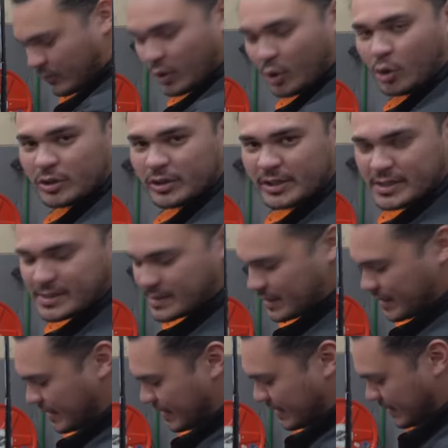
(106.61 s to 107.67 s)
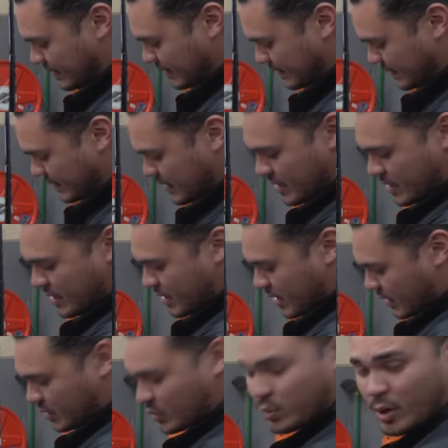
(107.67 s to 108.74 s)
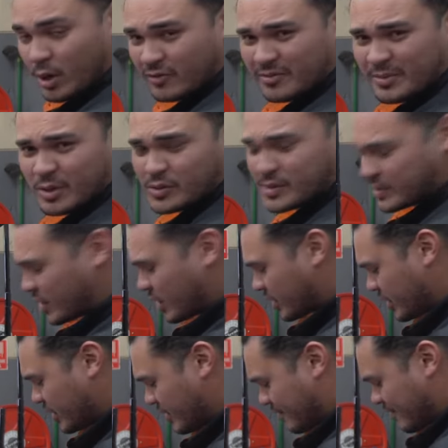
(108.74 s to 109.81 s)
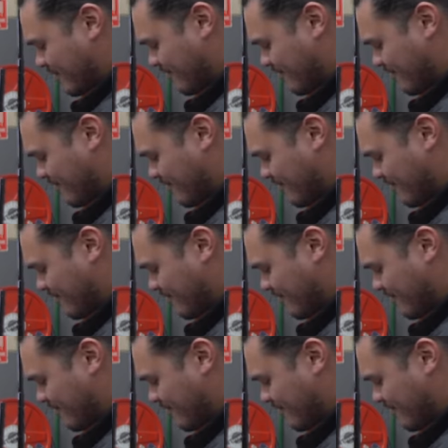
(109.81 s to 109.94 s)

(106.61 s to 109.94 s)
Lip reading: All it is a 12mm socket,